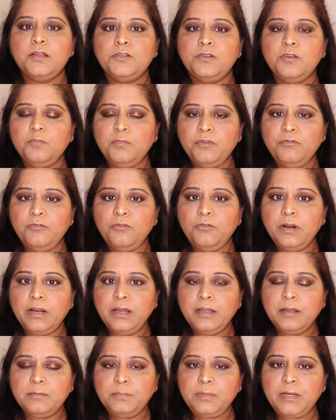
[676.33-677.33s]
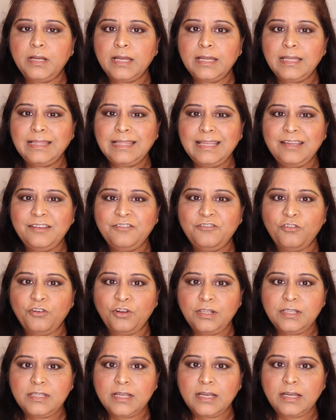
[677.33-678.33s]
So before I apply the
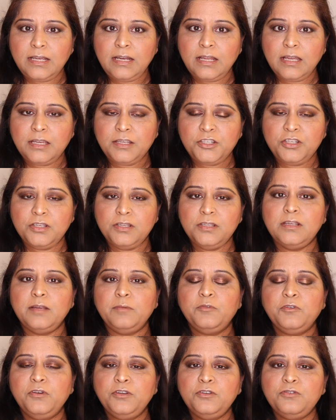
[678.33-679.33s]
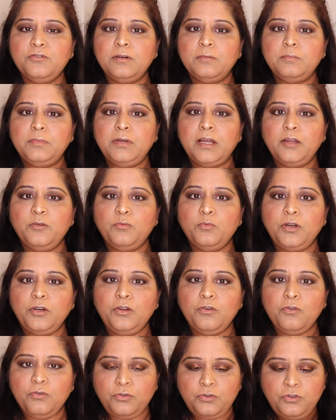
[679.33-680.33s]
false eyelashes, I'm going to apply one
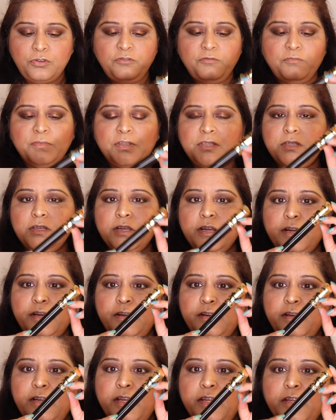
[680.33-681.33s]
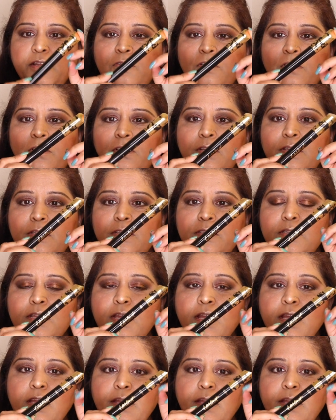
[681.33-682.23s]
coat of mascara, and I got this